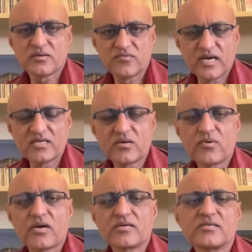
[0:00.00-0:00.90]
financial
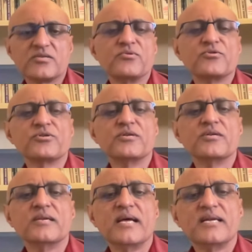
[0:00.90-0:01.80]
product
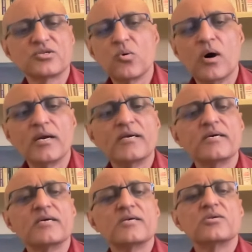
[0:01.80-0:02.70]
distribution and so on.
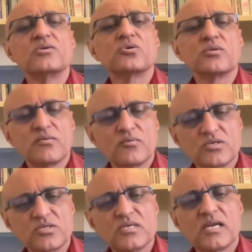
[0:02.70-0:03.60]
So that
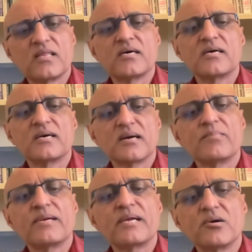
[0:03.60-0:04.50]
was another
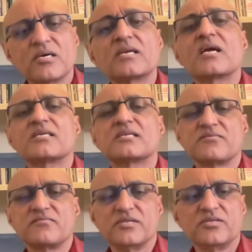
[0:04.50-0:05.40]
company called
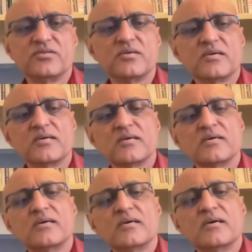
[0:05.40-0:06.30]
Trustt, which
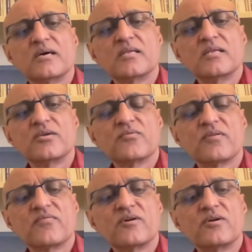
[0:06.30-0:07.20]
I think you
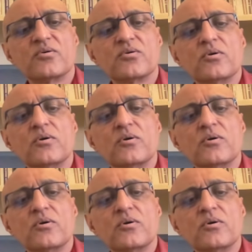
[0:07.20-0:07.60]
referred to.